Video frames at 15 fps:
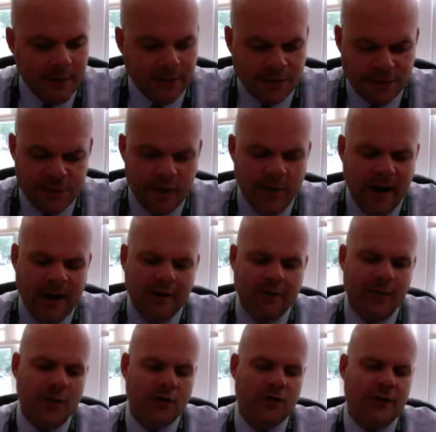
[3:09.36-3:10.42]
Just a reminder,
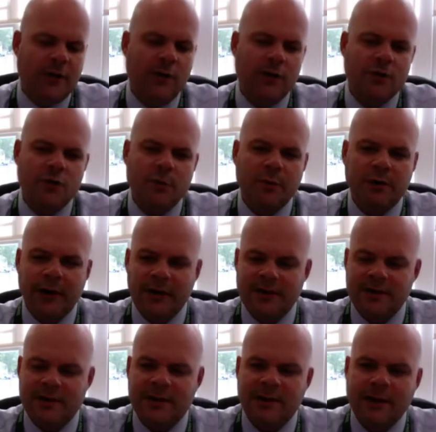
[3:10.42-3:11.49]
folks, I know the
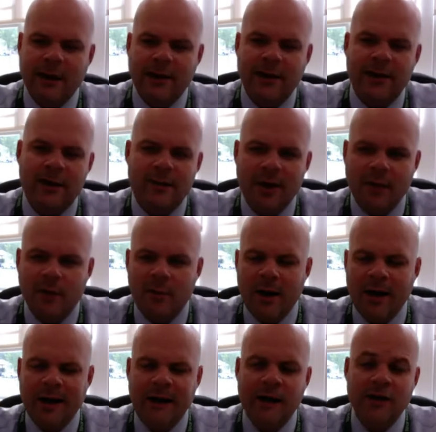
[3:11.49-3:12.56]
superintendent sent out an email
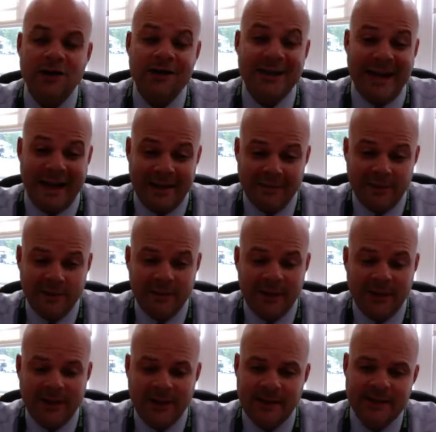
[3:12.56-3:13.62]
reminding staff to
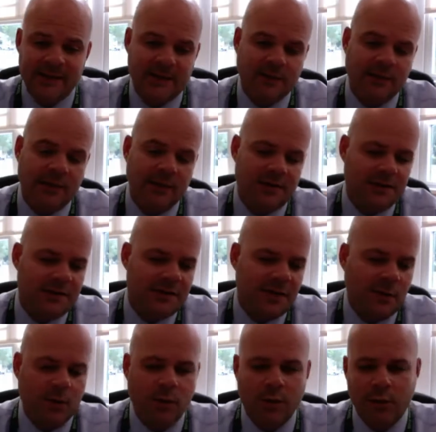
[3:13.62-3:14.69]
maintain 6-foot
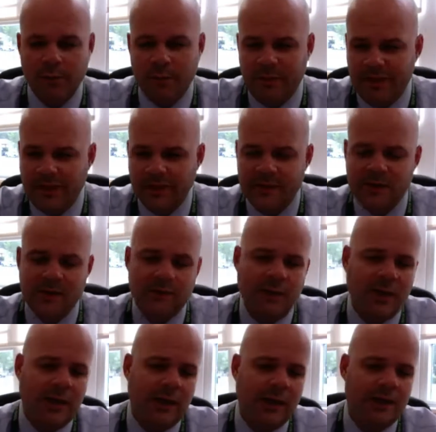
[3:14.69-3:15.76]
distancing when we're in PLC
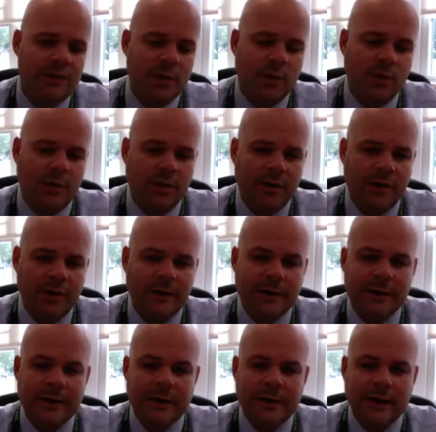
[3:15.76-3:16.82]
meetings, when we're in
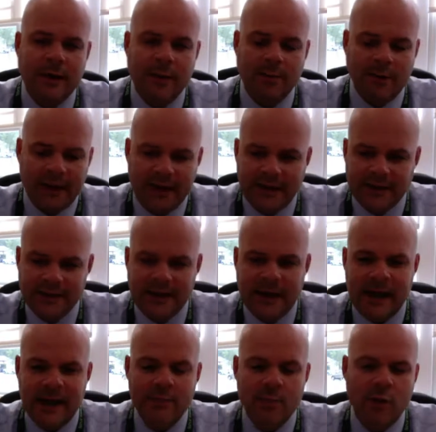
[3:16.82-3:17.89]
planning
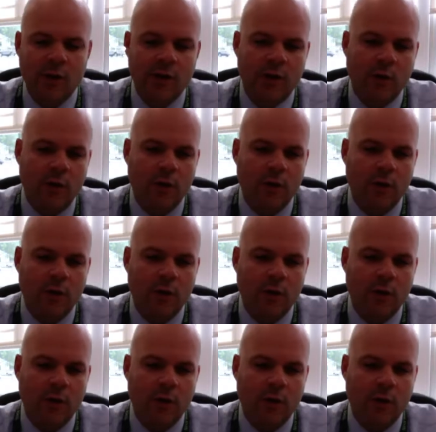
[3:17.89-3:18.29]
time, or